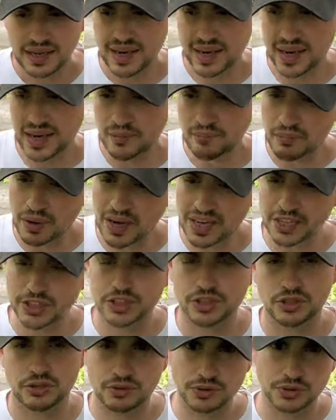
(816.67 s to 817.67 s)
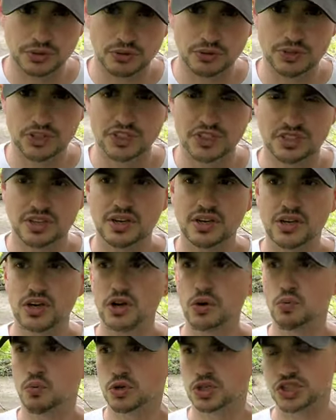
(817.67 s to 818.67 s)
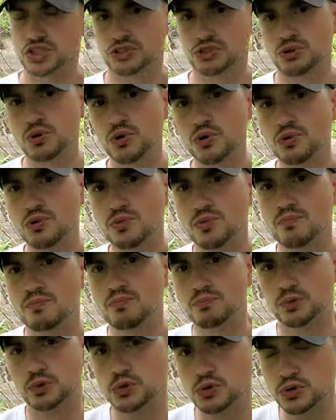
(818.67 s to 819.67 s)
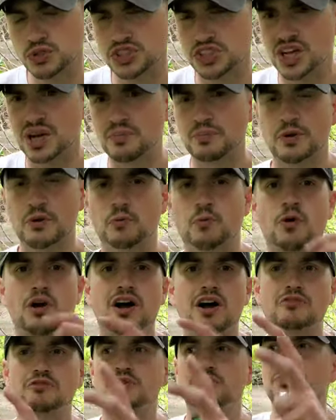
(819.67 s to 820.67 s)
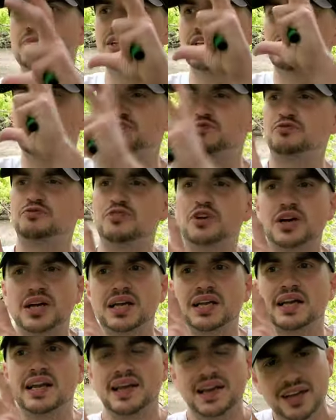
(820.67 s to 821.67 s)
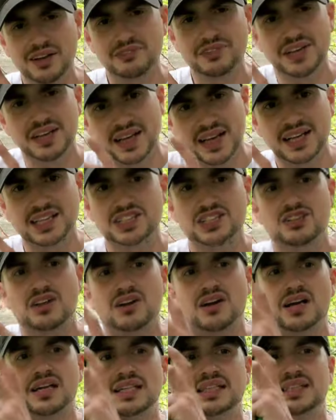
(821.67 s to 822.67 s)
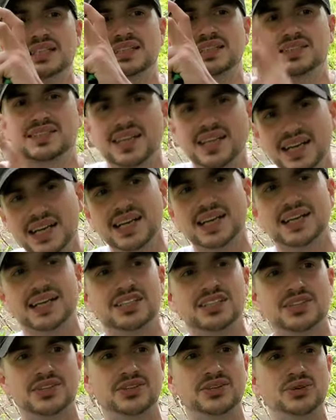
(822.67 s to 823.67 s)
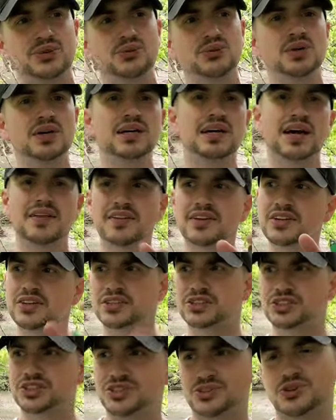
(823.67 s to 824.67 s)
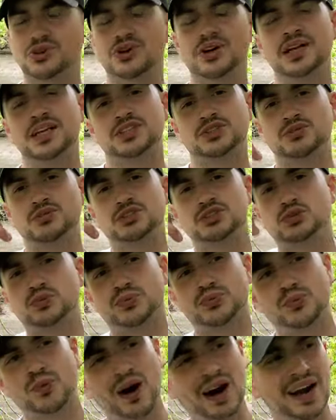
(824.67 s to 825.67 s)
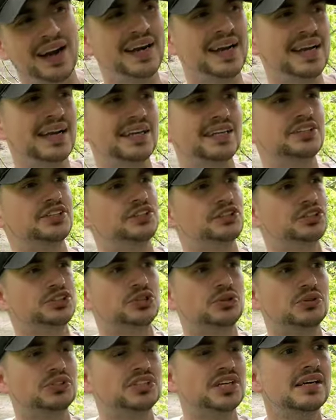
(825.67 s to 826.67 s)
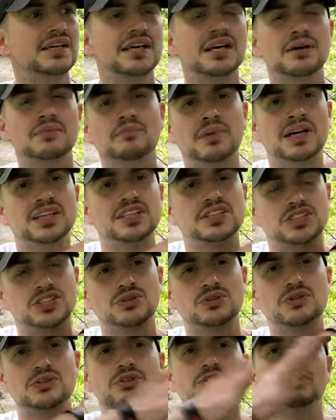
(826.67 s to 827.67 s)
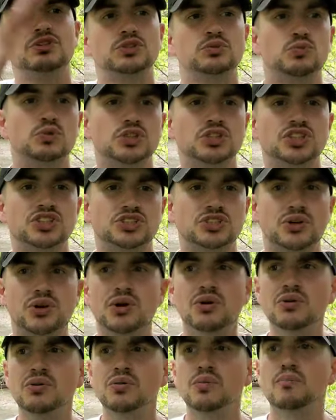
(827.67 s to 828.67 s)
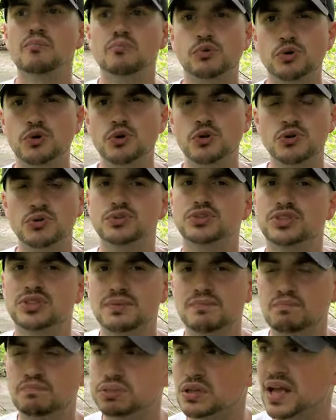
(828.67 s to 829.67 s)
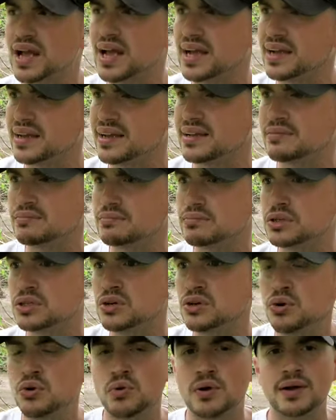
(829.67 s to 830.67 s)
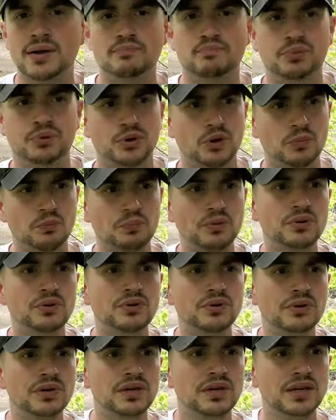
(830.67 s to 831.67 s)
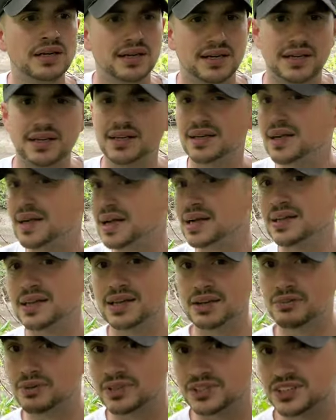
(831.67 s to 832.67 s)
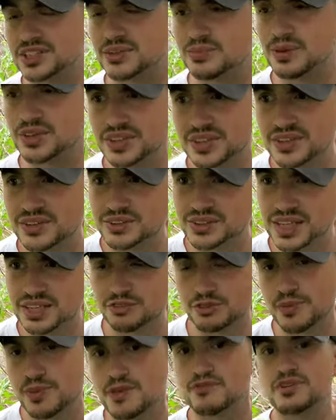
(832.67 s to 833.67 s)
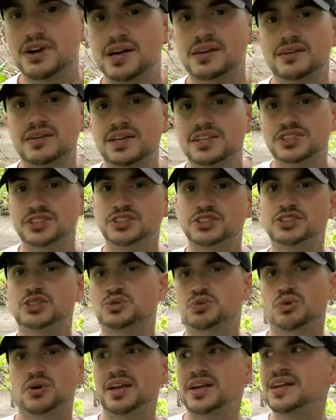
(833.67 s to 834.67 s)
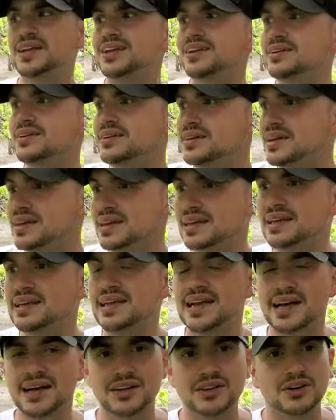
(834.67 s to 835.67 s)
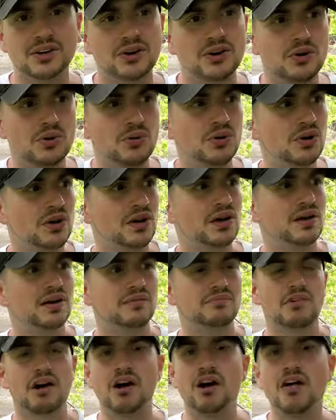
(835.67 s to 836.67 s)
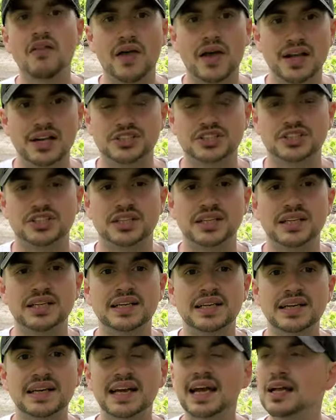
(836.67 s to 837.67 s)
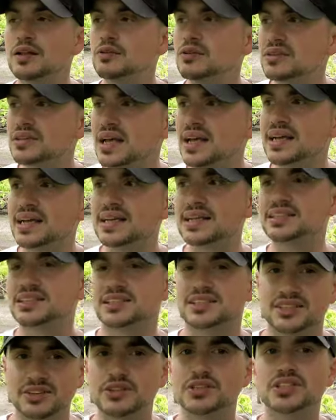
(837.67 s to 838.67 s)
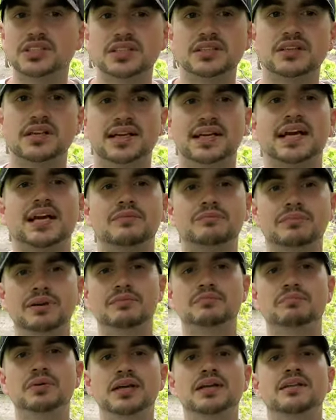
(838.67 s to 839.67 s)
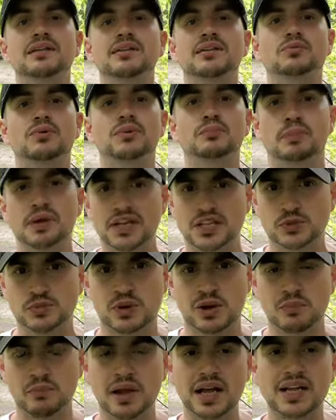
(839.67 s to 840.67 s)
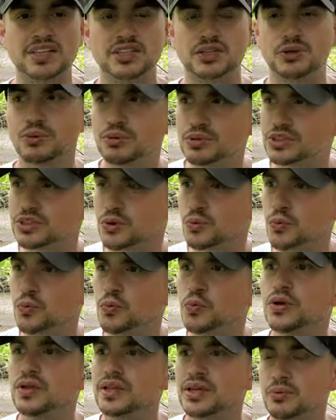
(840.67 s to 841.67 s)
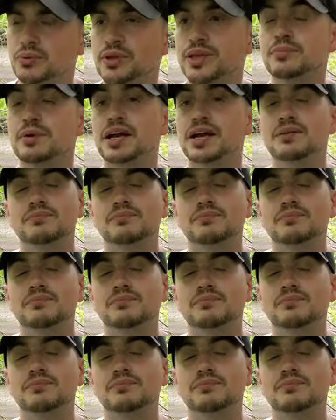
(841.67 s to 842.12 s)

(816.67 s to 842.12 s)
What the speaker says: And my shoulders were so bruised up and raw from this fucking heavy ass log digging into you, and then you're turning so it's grinding into your shoulders. My shoulders were so bruised, black and blue and purple, kind of like what I was talking about the other day from the violations, green, yellow, all that shit. It looked like, seriously, like I had been beaten with baseball bats. It was really, really bad.